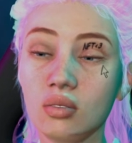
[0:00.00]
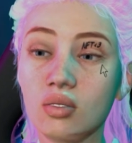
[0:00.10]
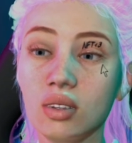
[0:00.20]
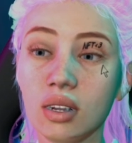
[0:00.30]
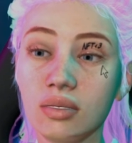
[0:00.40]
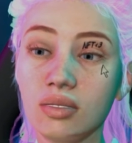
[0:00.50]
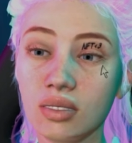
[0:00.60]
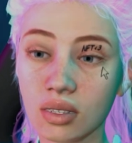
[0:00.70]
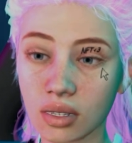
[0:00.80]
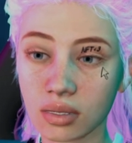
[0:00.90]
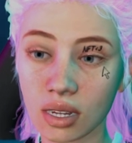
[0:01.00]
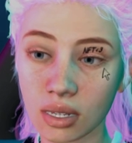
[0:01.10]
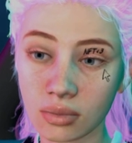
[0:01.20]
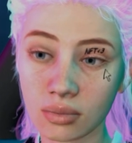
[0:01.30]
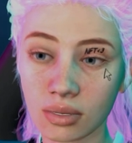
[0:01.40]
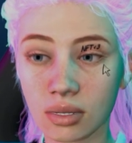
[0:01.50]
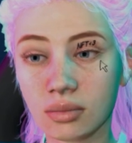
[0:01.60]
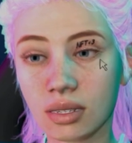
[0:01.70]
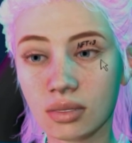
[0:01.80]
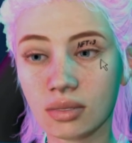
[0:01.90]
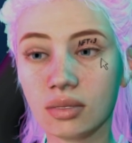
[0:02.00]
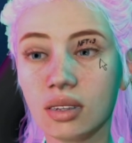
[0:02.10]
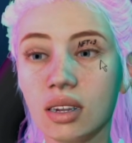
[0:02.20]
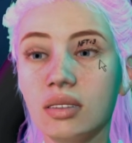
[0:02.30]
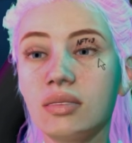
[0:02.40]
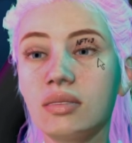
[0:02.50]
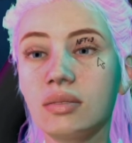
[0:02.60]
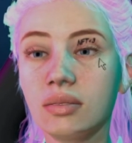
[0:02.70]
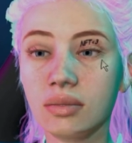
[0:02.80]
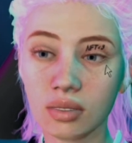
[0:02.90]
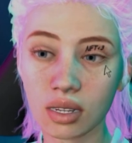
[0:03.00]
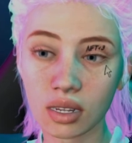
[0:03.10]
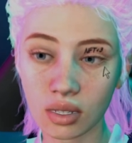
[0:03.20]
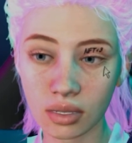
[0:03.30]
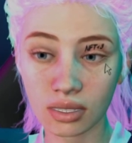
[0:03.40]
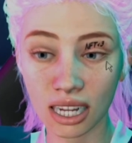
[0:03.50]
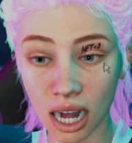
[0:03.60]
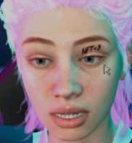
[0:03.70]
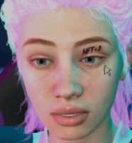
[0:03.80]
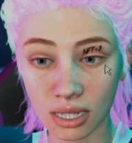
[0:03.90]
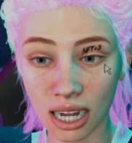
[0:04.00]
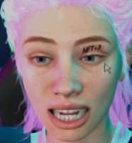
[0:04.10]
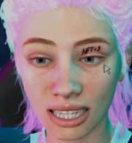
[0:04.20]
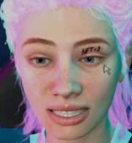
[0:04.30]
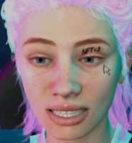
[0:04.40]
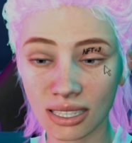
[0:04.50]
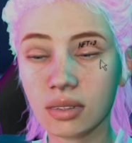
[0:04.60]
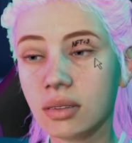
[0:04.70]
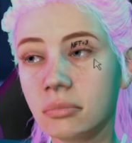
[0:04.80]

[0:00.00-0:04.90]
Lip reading: moral of the story, plan better the things before you start doing anything.